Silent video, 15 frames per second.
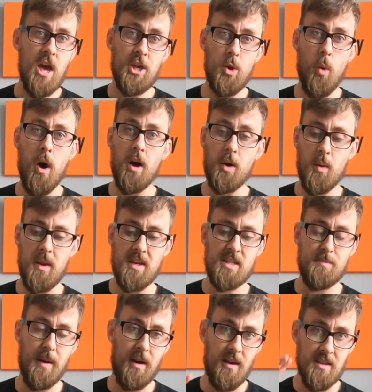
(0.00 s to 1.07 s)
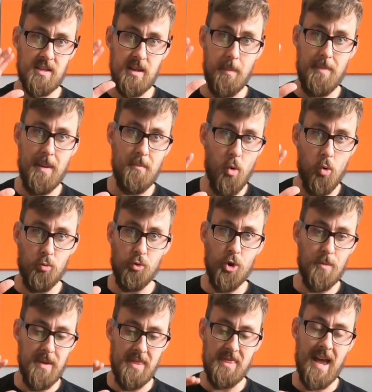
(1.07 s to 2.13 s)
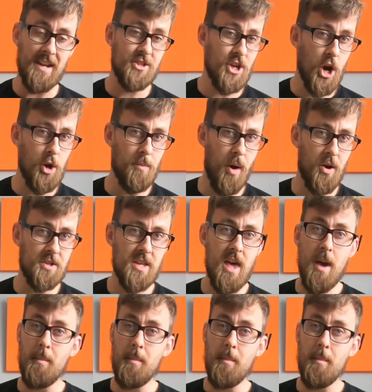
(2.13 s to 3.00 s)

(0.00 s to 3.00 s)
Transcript: you are going to experience a bit more room in that toe box,